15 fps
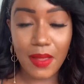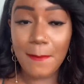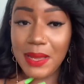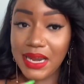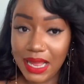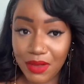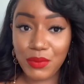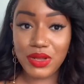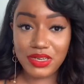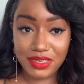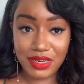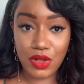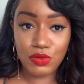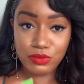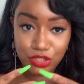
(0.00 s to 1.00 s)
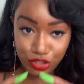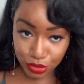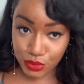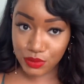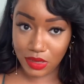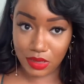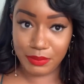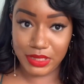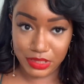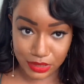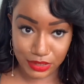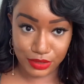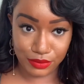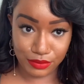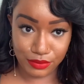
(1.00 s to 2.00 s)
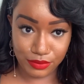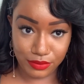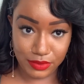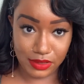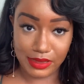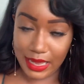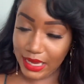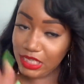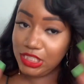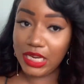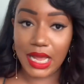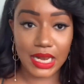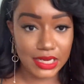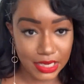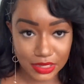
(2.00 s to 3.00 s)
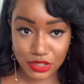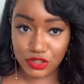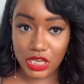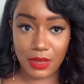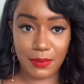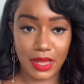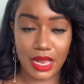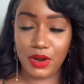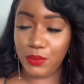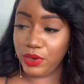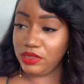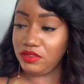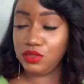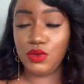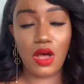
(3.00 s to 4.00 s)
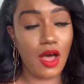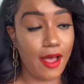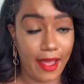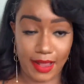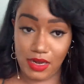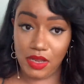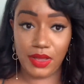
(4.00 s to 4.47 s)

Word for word: But I want to know what you want me to do because I ain't trying to get in trouble. I don't work too hard,